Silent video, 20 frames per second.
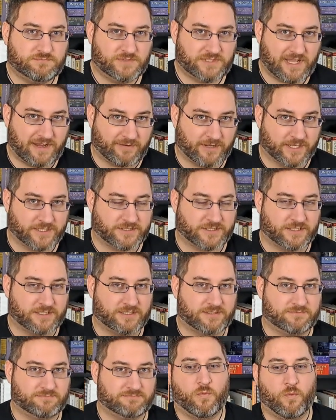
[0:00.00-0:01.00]
character,
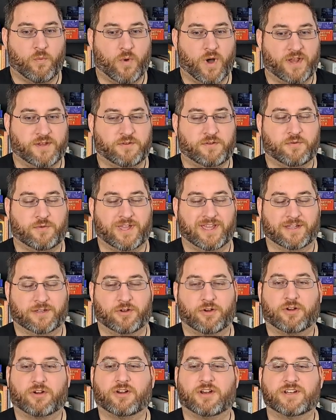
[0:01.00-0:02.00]
one who
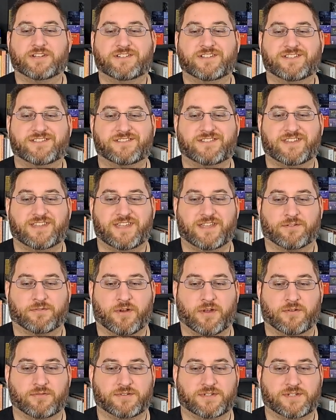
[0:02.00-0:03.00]
encourages the
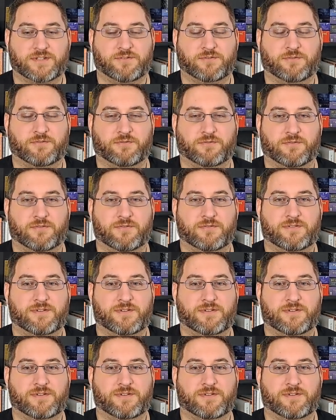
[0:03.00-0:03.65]
hero to